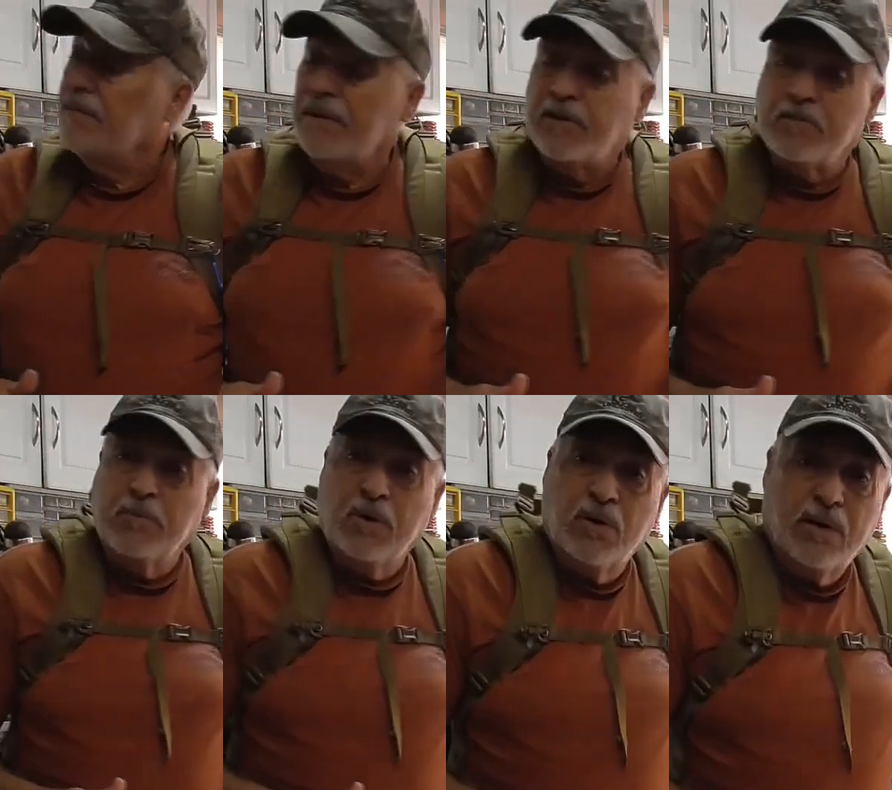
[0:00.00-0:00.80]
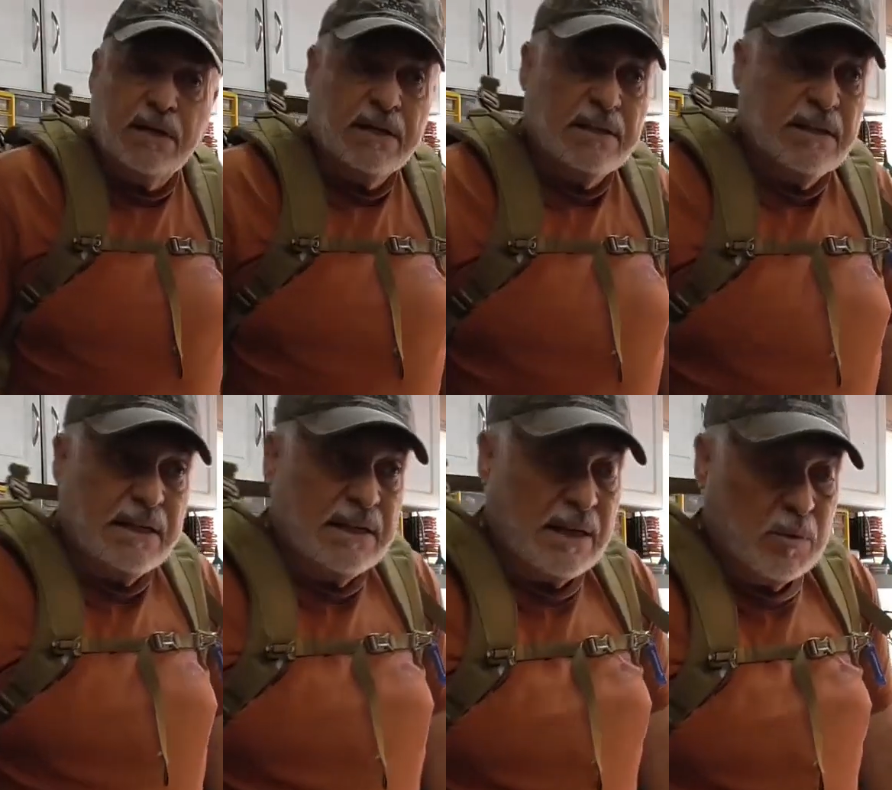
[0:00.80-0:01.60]
very small, and
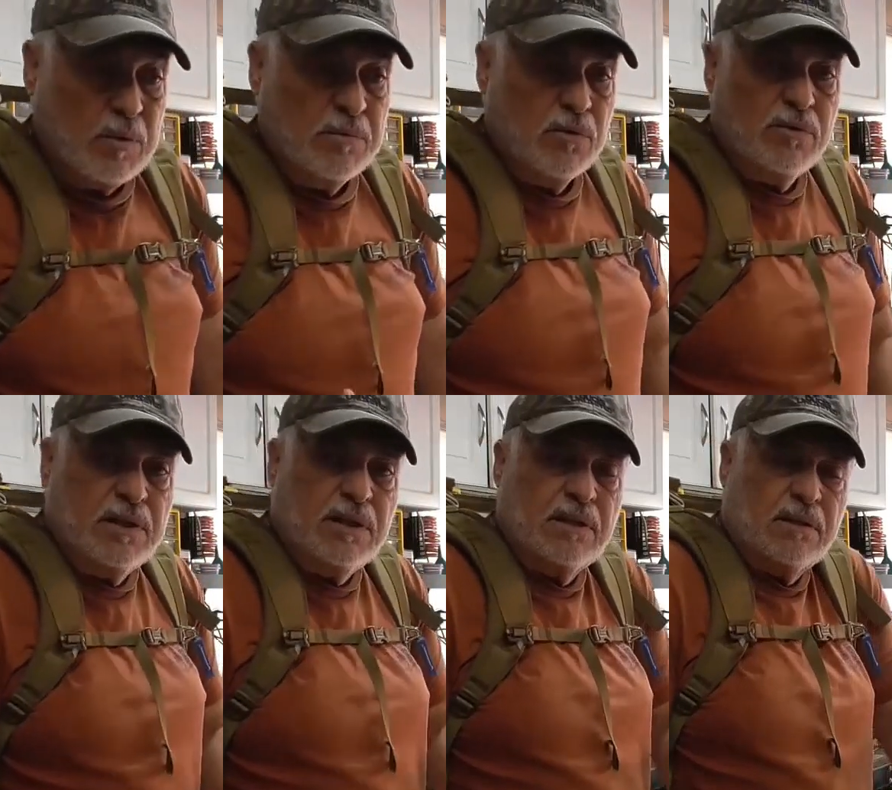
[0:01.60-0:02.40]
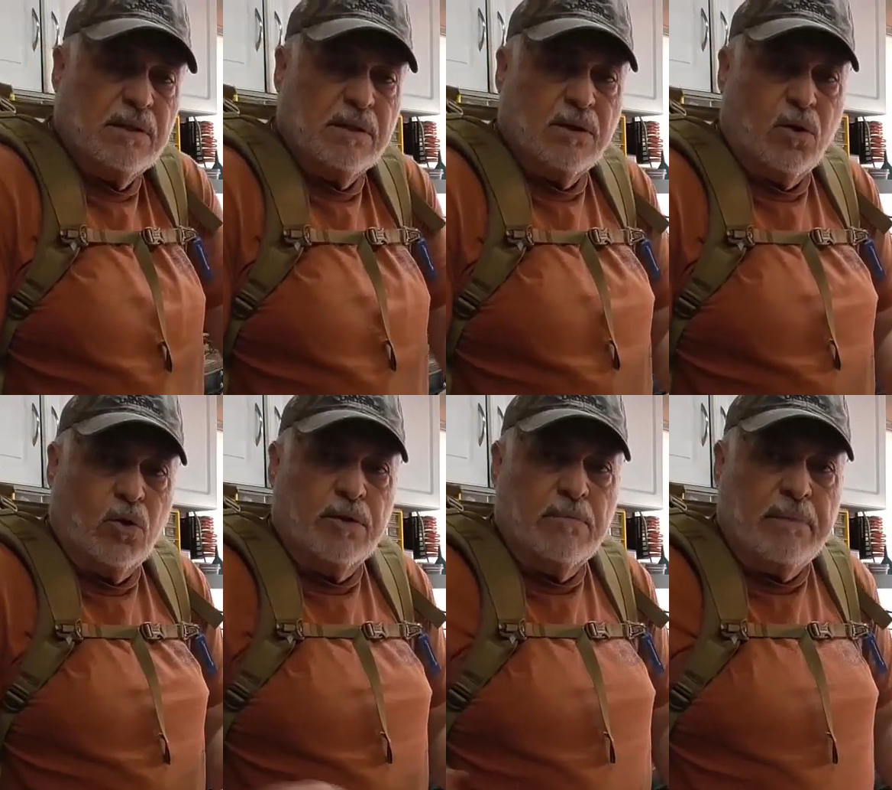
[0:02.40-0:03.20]
I removed the
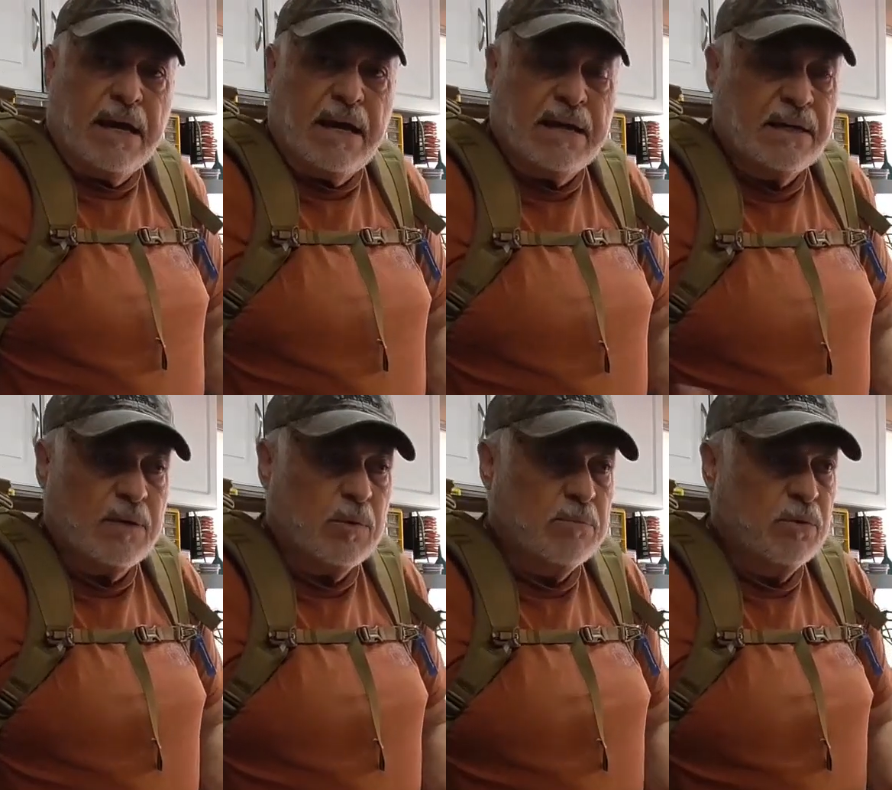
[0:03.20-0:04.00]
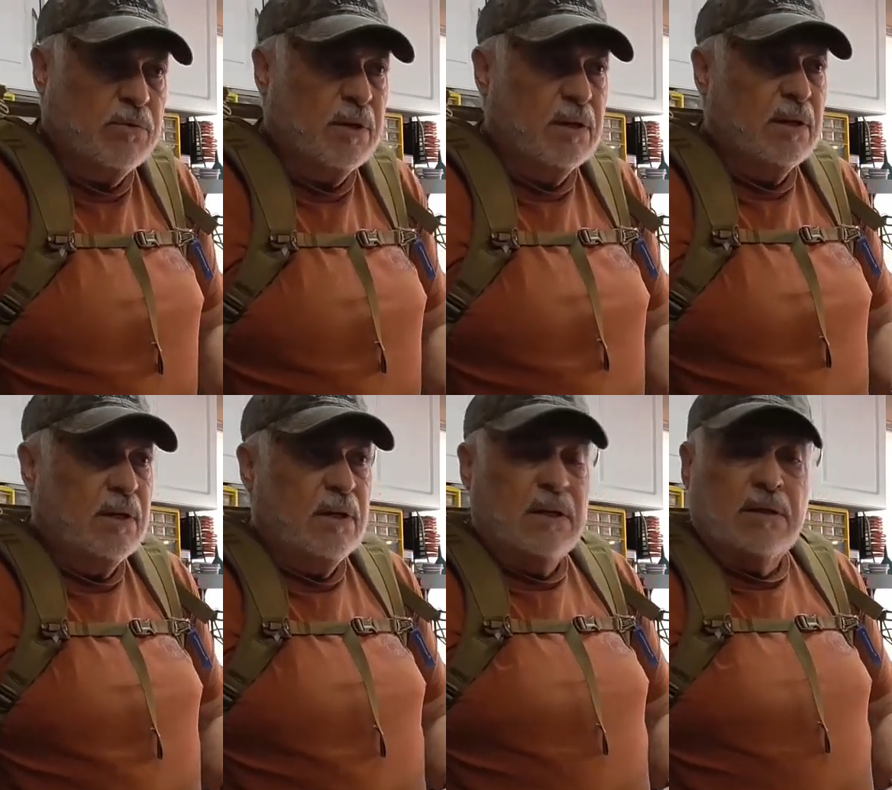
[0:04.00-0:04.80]
holding bag, and I removed
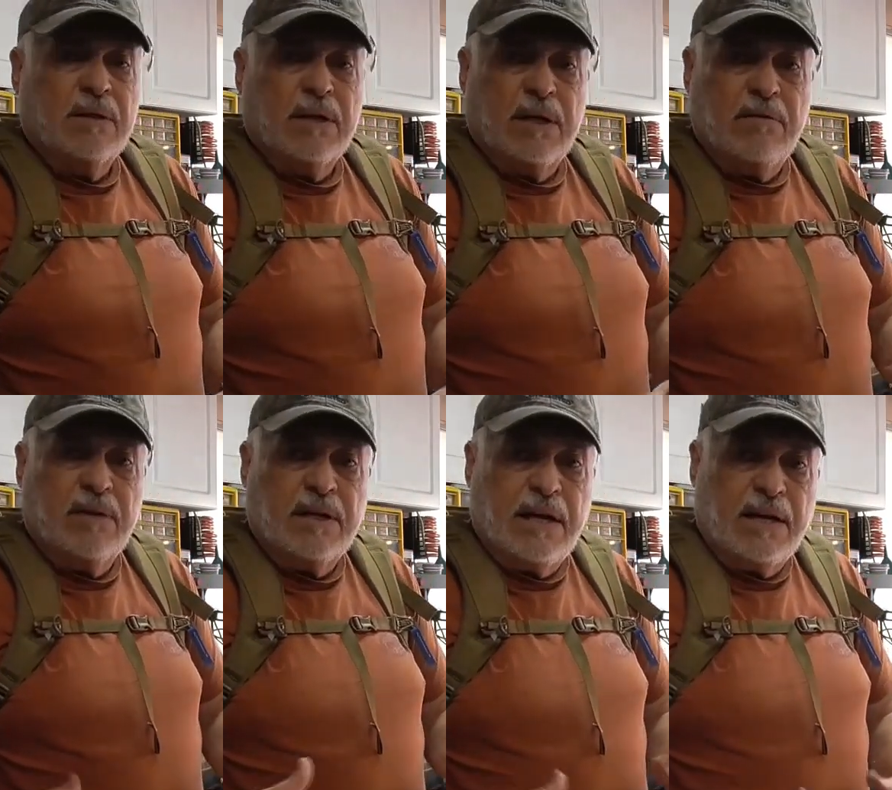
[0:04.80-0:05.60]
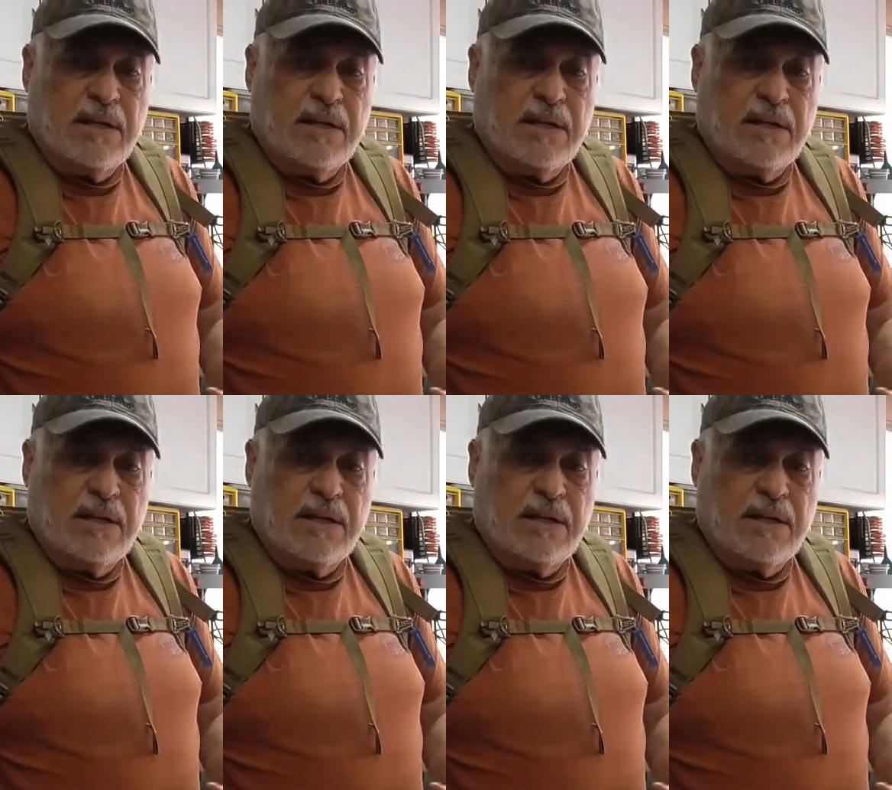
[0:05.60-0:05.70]
the everything.